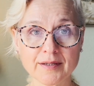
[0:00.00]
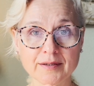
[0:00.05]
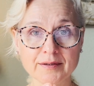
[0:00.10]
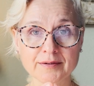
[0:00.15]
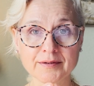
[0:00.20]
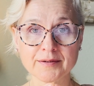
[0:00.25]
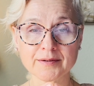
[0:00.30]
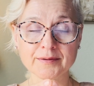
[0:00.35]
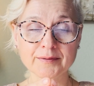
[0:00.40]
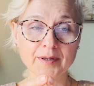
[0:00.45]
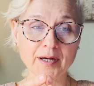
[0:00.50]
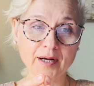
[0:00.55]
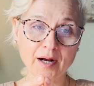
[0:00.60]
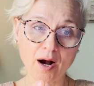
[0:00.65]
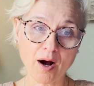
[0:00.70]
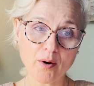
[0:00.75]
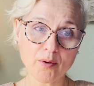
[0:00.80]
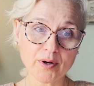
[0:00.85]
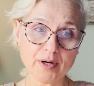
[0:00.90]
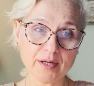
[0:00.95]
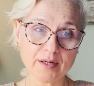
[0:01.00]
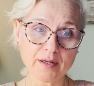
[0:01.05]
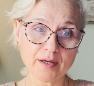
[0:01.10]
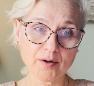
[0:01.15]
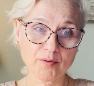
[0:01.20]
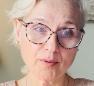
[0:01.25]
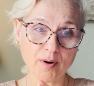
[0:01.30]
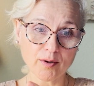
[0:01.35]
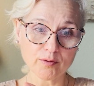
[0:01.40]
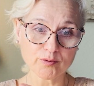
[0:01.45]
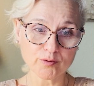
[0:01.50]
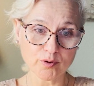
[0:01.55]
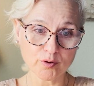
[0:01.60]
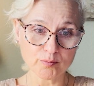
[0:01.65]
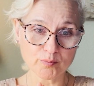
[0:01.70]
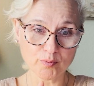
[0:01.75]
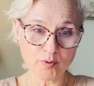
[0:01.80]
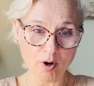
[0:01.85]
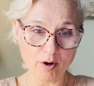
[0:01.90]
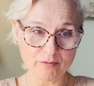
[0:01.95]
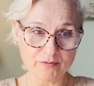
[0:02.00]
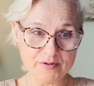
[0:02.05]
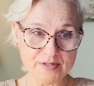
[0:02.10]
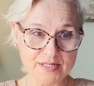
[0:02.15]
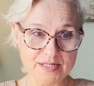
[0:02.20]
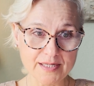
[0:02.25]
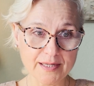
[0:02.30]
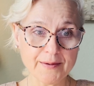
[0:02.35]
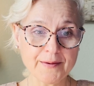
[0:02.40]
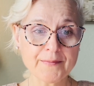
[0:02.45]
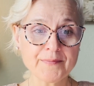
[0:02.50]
accounting around nonprofits.